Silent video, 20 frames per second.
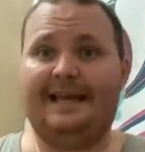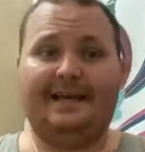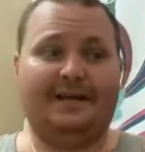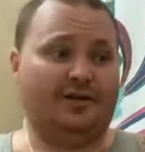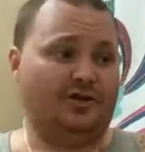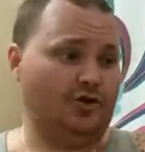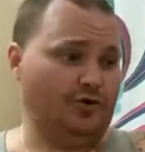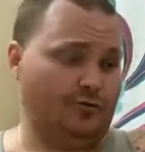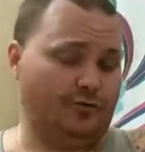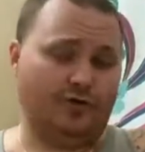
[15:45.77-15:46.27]

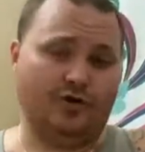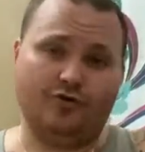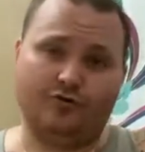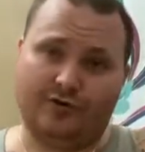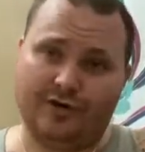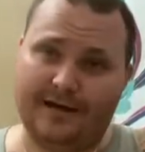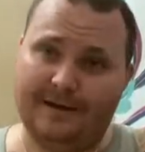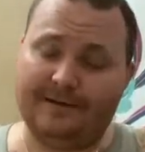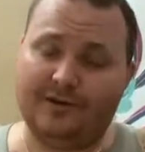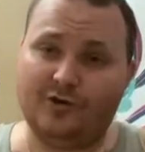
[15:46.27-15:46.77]
you
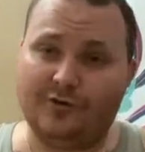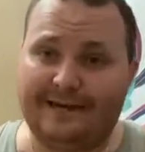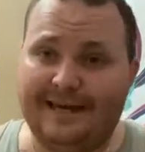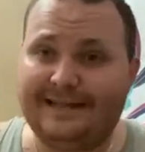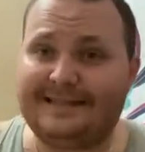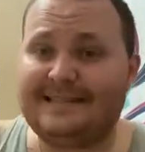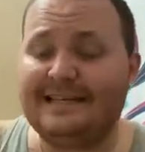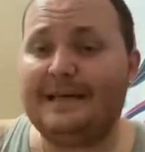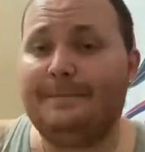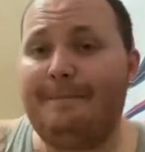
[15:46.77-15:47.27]

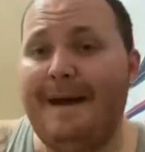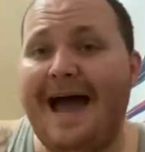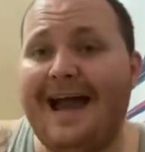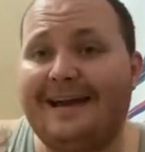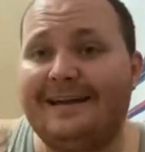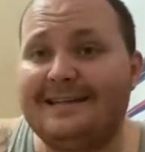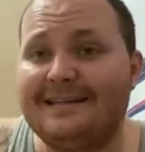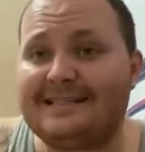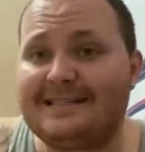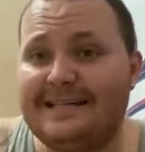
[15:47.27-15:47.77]
get to the back
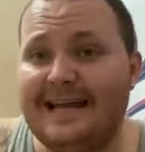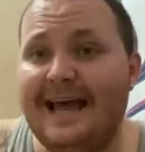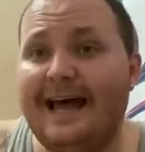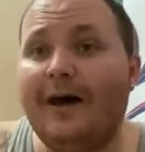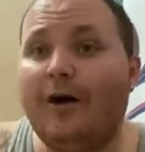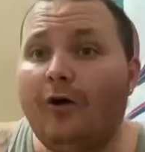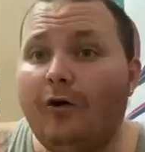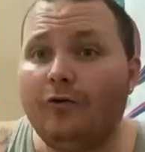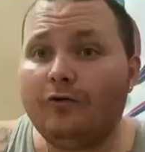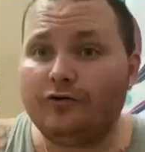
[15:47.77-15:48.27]
of the
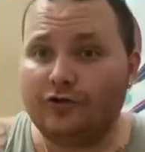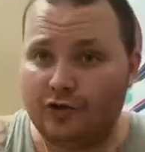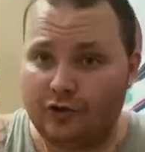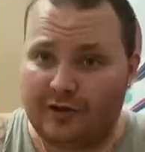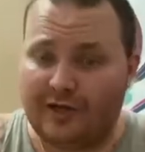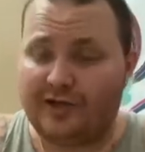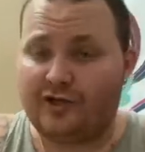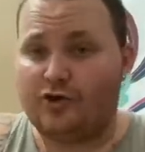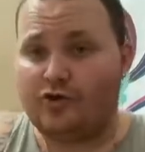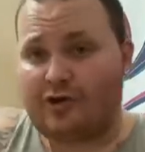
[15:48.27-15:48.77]
cell,
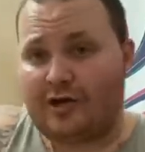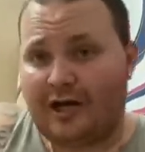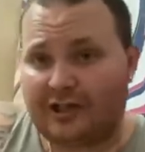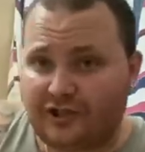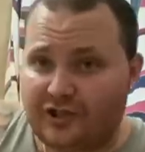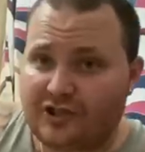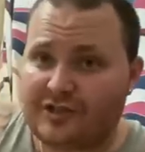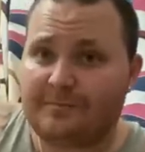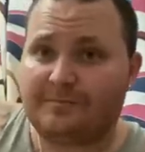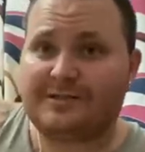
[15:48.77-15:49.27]
you cut
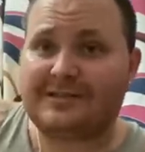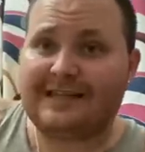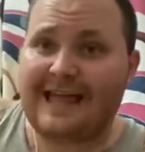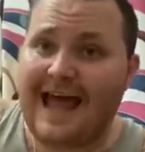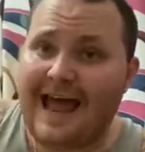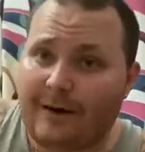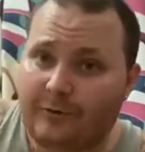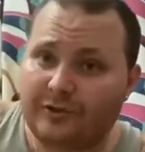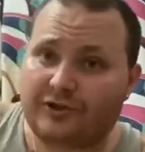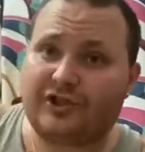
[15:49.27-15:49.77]
you some
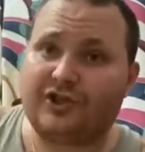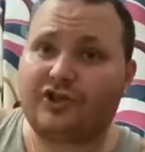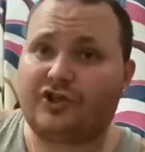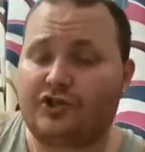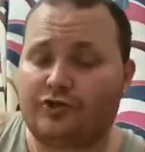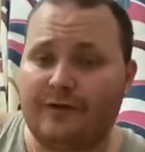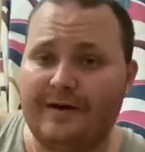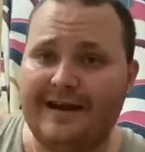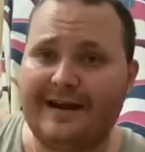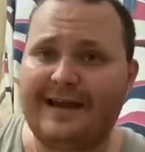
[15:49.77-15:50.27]
slack with your
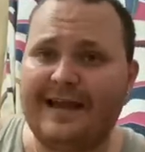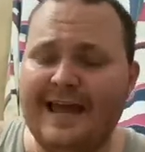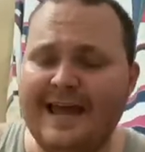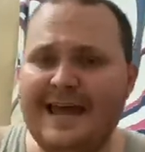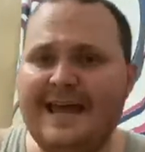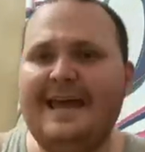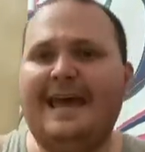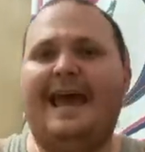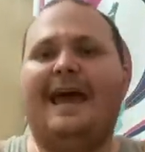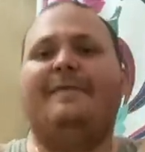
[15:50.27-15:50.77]
string,
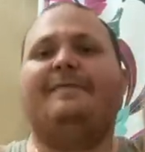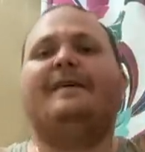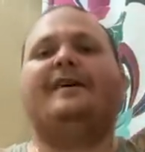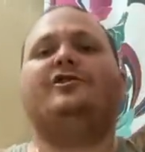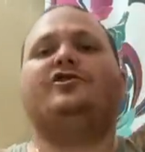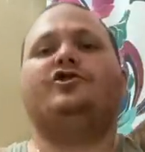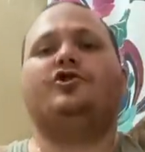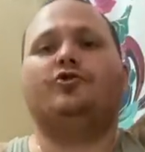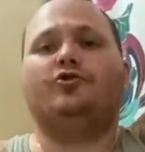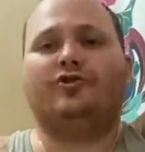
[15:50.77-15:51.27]
and
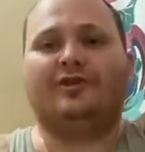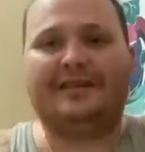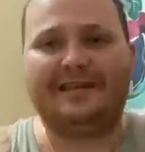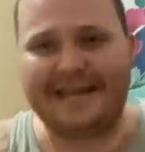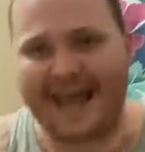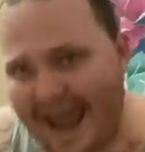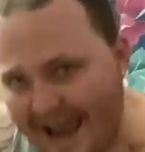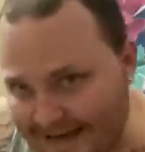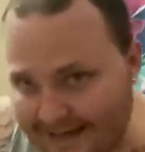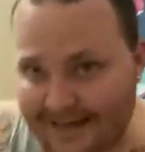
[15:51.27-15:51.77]
then you
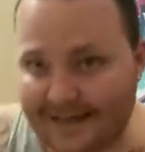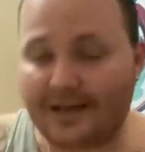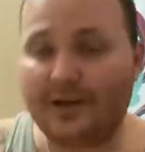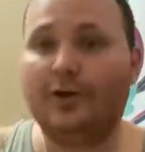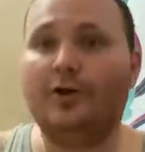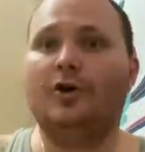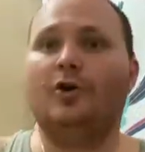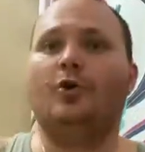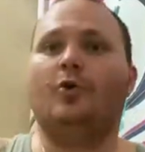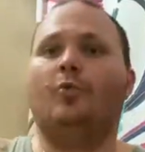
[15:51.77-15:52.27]
yank.
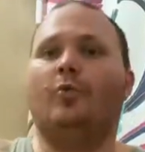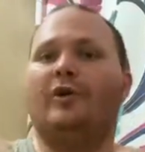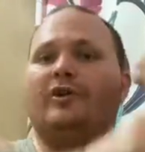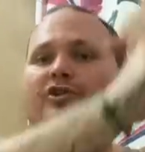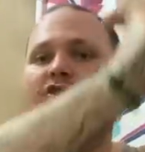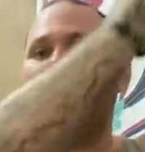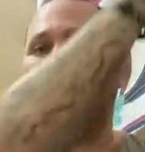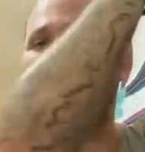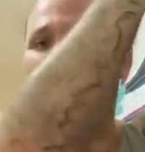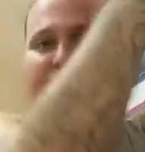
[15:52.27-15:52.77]
When
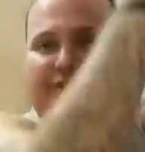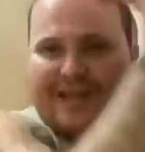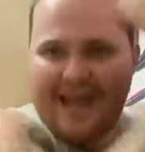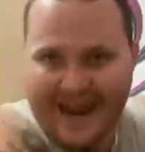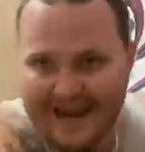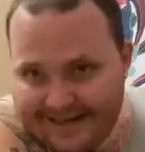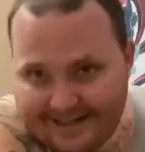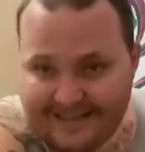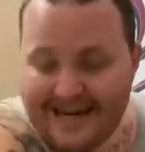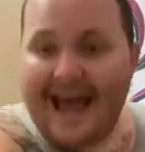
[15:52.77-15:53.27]
you
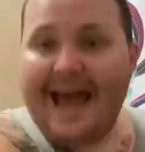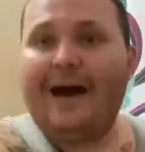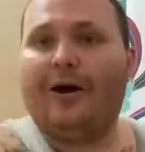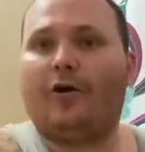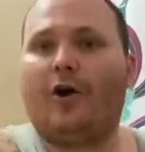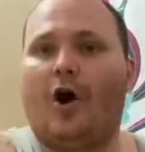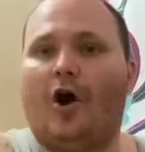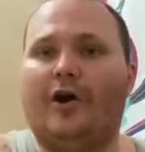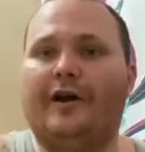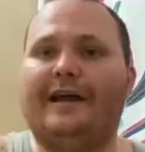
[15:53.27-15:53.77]
yank down
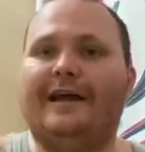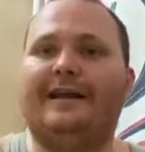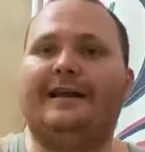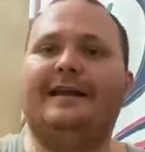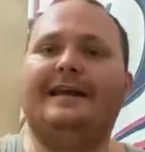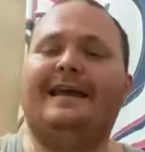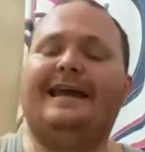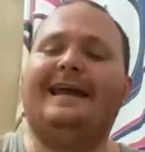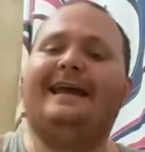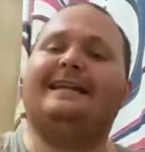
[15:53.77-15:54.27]
on it,
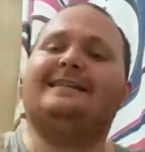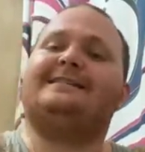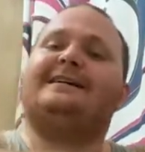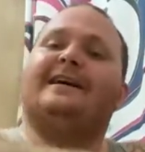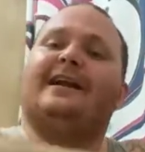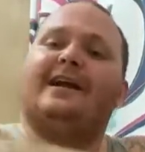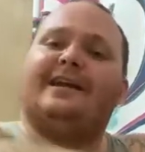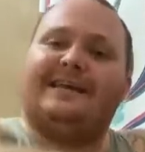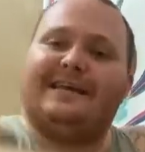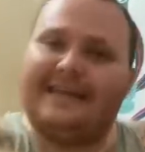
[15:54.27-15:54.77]
it is
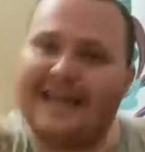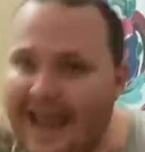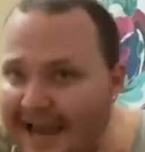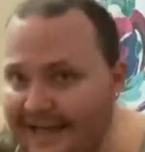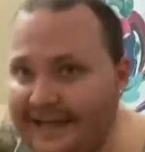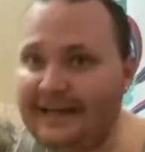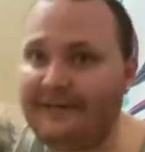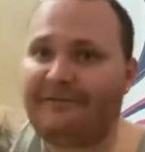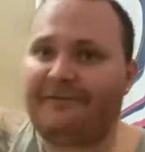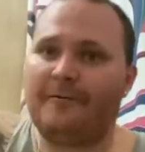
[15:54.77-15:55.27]
going to
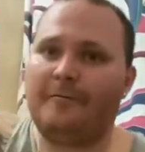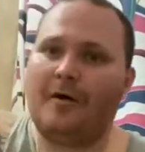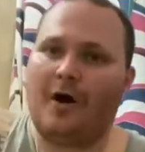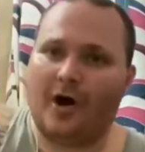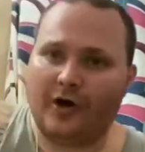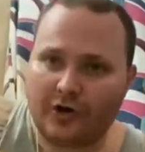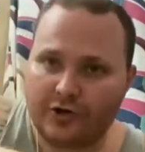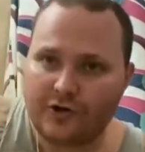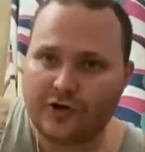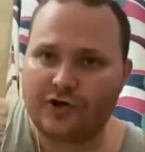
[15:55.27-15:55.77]
yank it from
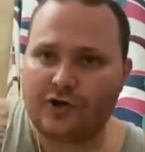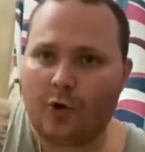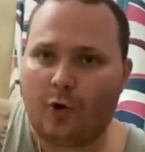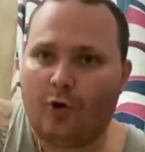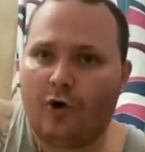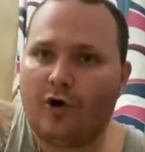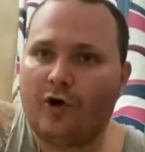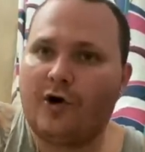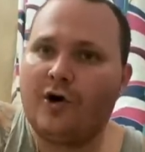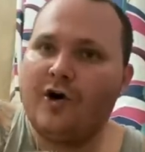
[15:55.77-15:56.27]
under the
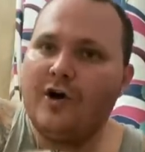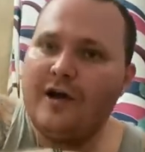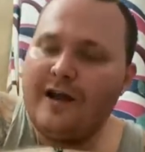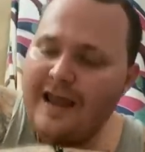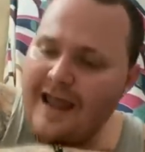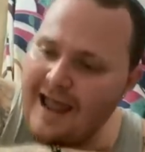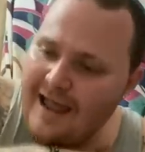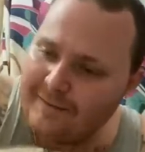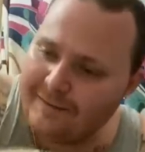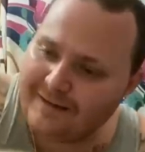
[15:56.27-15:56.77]
door,
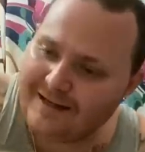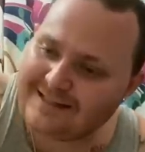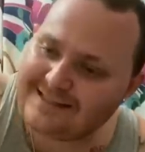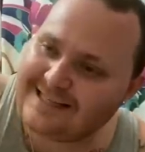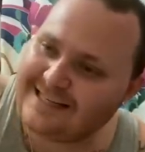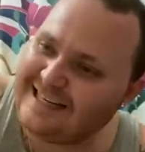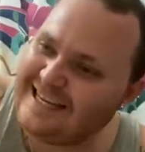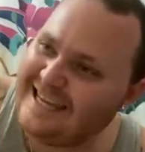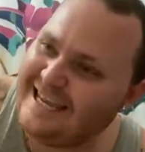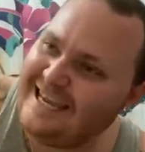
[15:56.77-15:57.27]
and it's
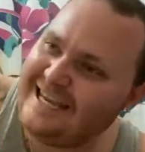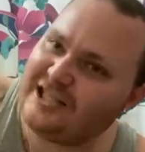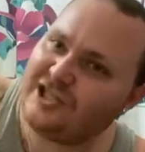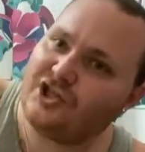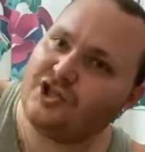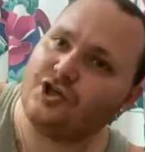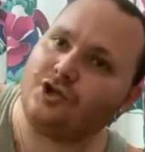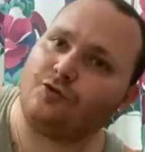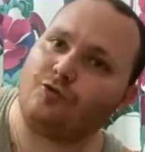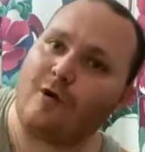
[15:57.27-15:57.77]
going to hit
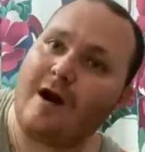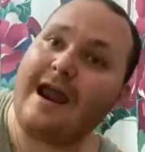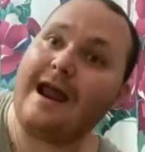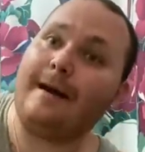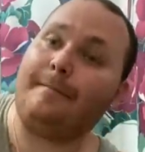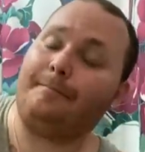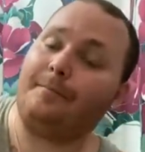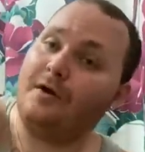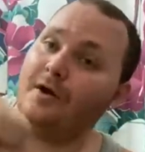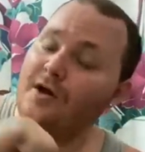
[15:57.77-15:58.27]
your
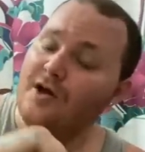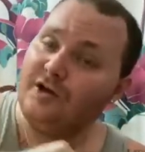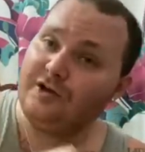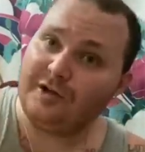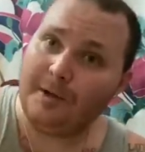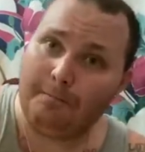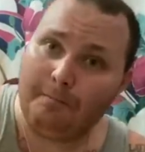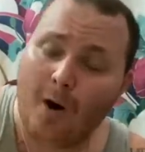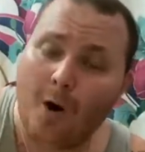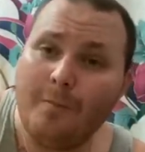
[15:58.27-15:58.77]
ramp.
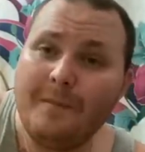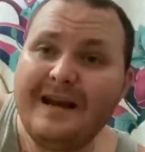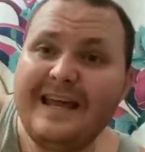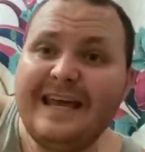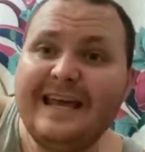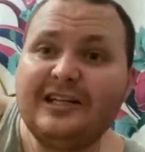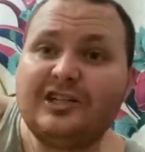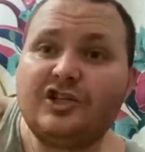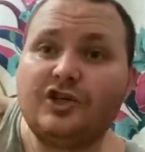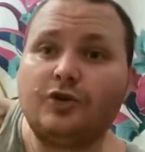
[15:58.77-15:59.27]
The moment it
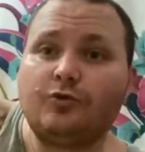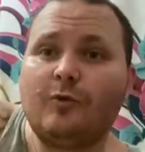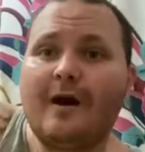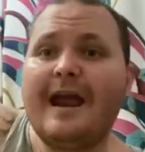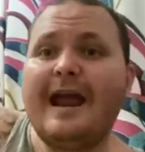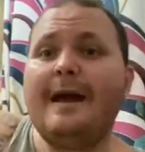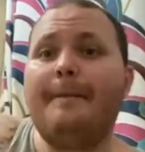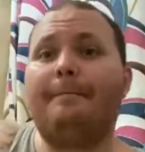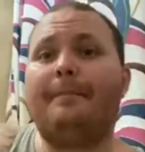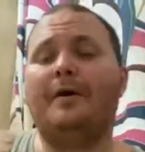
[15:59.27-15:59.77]
hits your
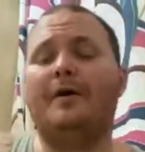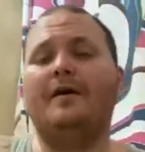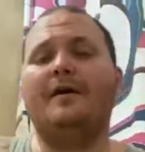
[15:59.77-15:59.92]
ramp,